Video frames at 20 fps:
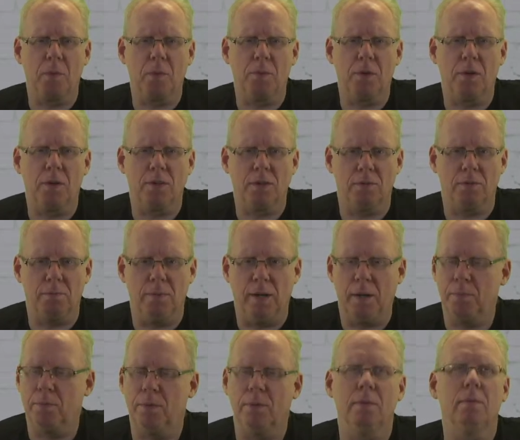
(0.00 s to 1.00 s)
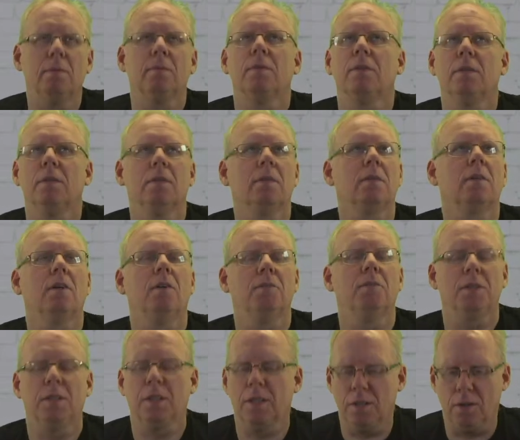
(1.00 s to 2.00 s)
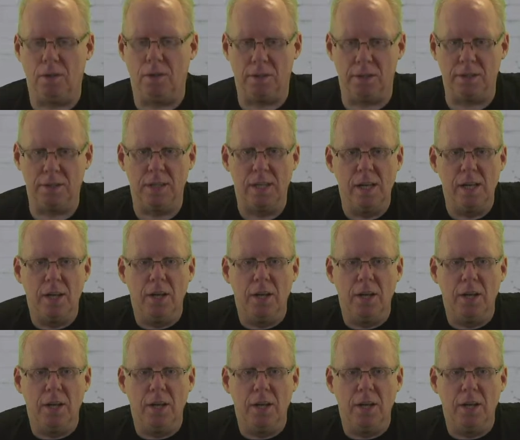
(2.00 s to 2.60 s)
because of Blackpool, COVID and all this.